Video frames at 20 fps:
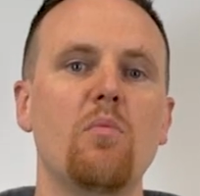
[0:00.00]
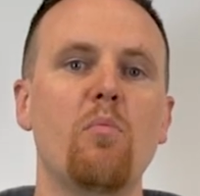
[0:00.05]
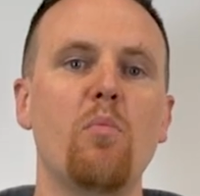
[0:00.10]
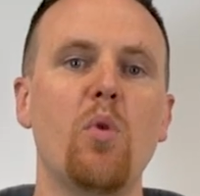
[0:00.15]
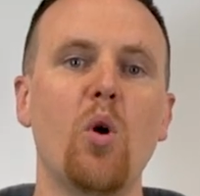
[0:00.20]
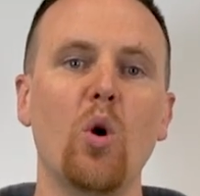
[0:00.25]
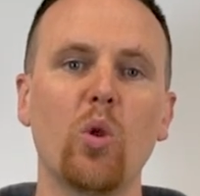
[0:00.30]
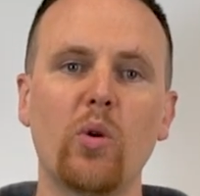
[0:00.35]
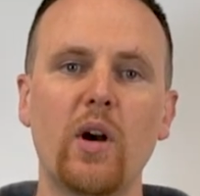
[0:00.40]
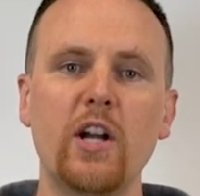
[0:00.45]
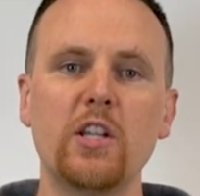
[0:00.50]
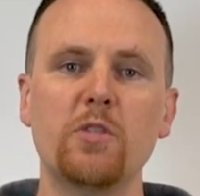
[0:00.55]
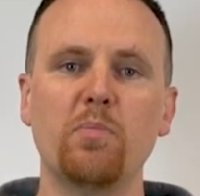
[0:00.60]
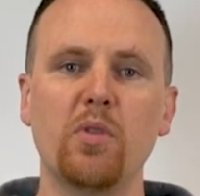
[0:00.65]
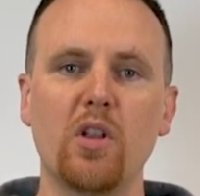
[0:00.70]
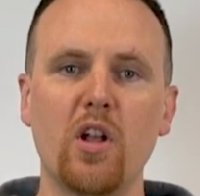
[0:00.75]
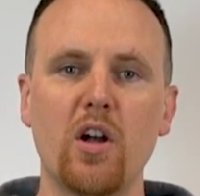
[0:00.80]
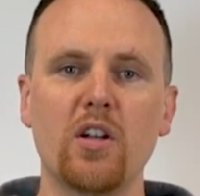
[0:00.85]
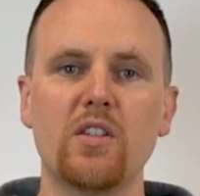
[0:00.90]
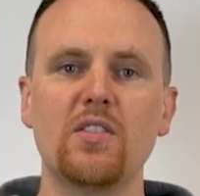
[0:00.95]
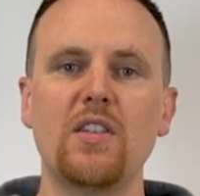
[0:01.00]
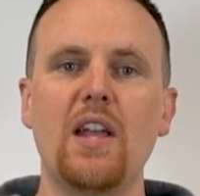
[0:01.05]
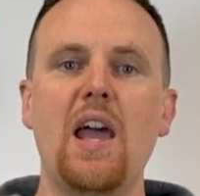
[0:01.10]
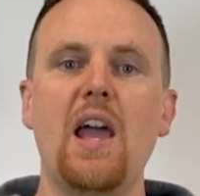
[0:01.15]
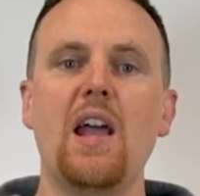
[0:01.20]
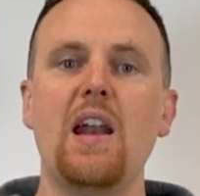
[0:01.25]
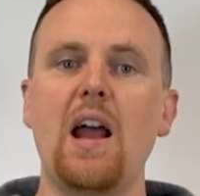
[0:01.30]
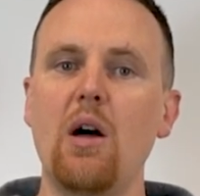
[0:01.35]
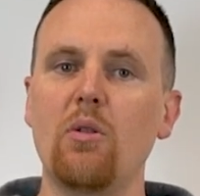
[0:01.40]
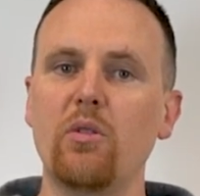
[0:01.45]
Polarized plugs
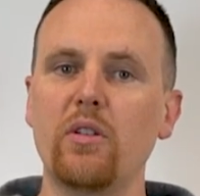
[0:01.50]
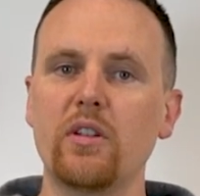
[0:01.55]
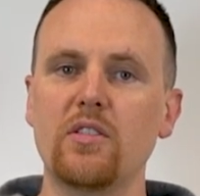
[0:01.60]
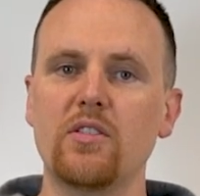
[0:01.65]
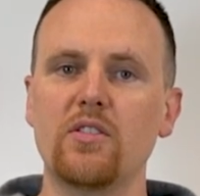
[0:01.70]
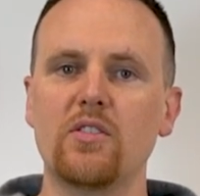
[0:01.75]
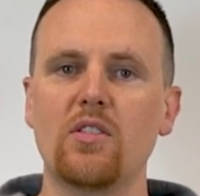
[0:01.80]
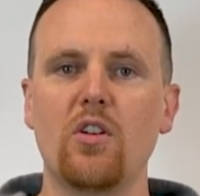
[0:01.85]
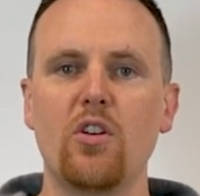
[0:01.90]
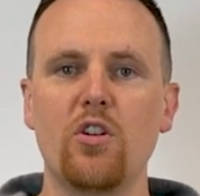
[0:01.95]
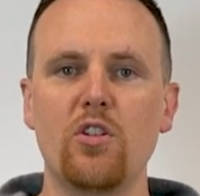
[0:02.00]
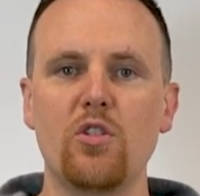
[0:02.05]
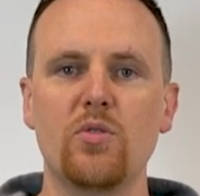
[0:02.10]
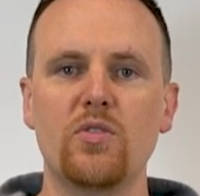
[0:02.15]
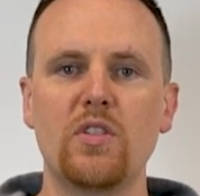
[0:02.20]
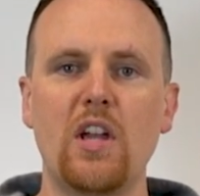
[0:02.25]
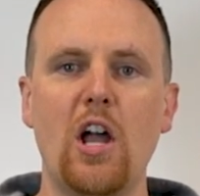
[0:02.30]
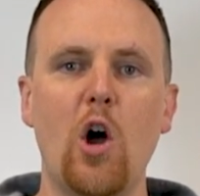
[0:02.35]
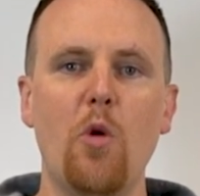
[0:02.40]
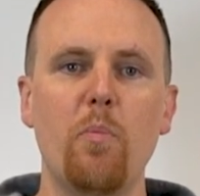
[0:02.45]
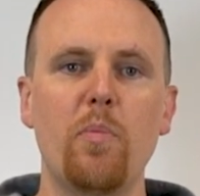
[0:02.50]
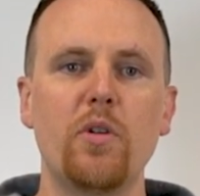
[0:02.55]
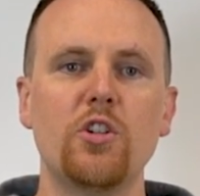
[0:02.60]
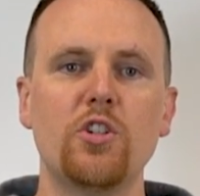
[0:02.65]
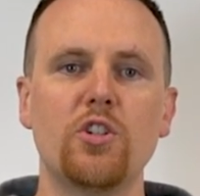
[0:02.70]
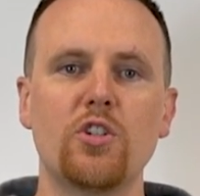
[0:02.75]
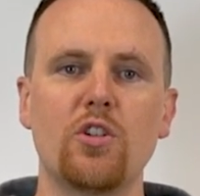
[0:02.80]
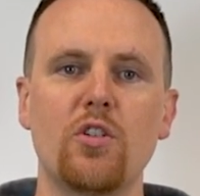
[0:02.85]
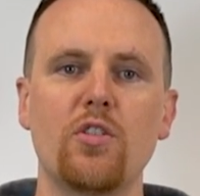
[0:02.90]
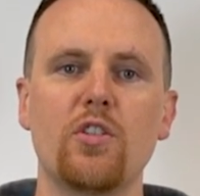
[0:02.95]
and outlets are used to help
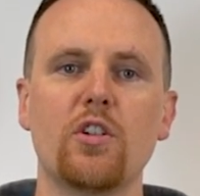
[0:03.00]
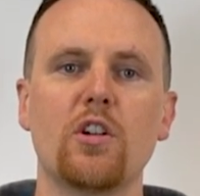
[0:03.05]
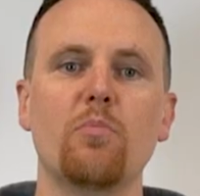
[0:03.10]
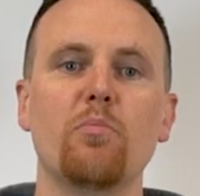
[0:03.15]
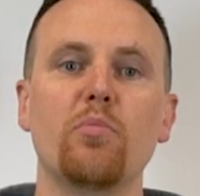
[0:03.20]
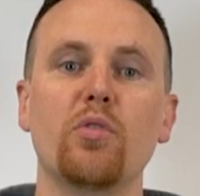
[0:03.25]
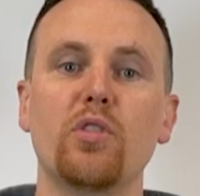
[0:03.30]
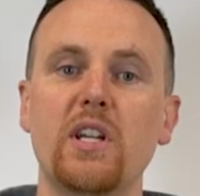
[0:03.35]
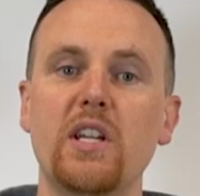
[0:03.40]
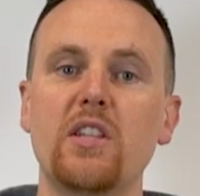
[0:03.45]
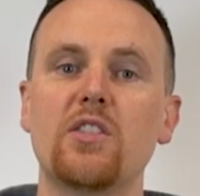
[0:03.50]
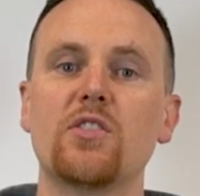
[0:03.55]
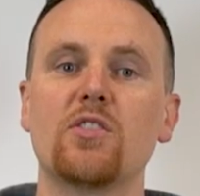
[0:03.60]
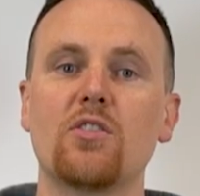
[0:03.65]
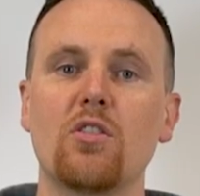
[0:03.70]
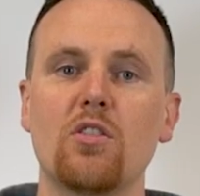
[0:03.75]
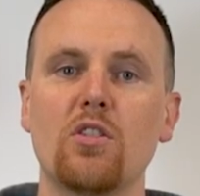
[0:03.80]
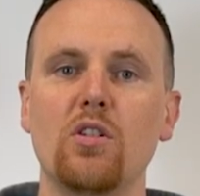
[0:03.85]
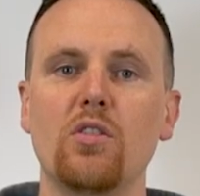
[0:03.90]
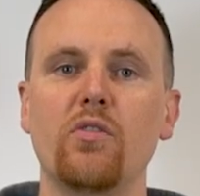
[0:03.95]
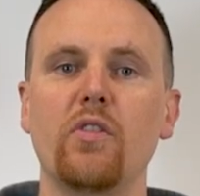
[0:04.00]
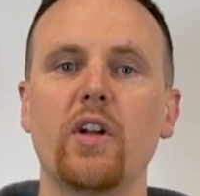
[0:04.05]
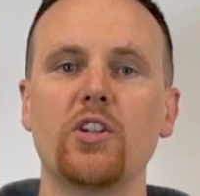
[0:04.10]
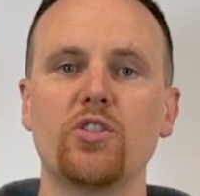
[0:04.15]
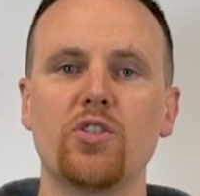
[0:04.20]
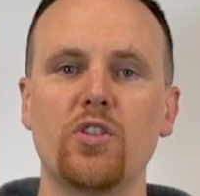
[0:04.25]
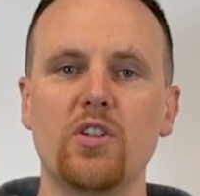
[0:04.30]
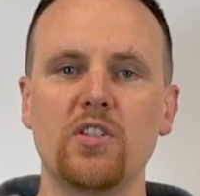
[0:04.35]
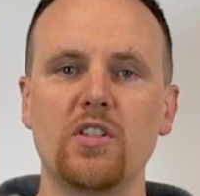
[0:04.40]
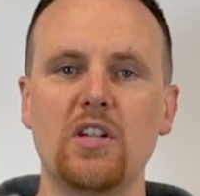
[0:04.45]
ensure the complete circle of
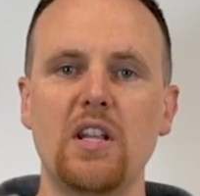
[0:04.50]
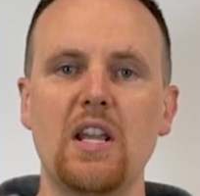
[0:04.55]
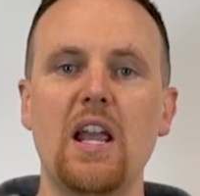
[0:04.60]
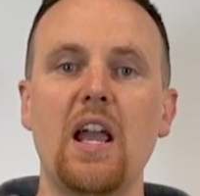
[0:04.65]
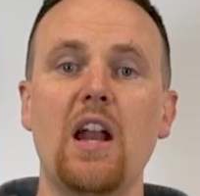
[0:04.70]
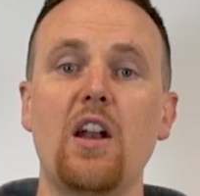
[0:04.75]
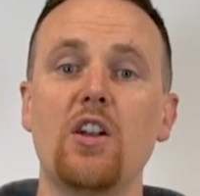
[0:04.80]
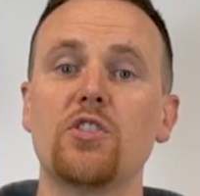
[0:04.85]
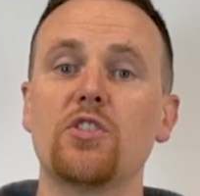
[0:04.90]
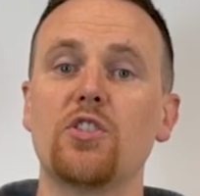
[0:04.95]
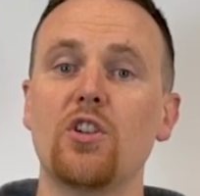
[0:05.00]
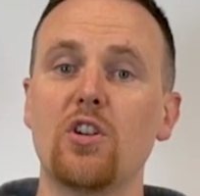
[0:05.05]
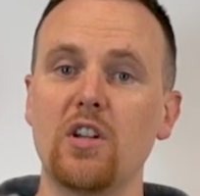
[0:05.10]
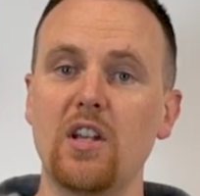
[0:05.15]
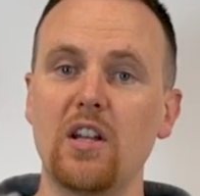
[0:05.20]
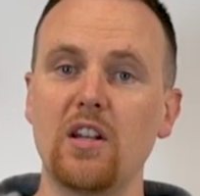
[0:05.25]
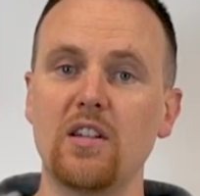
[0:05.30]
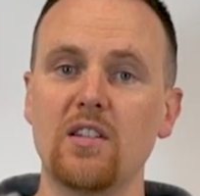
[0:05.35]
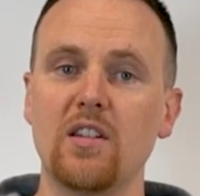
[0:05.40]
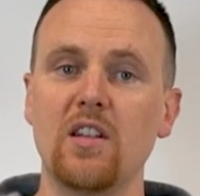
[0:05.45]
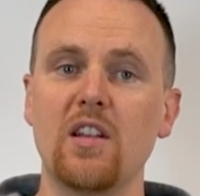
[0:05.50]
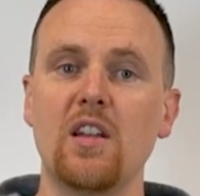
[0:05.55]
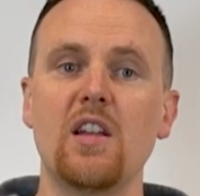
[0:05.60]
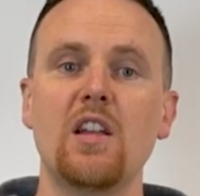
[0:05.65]
electricity in a circuit,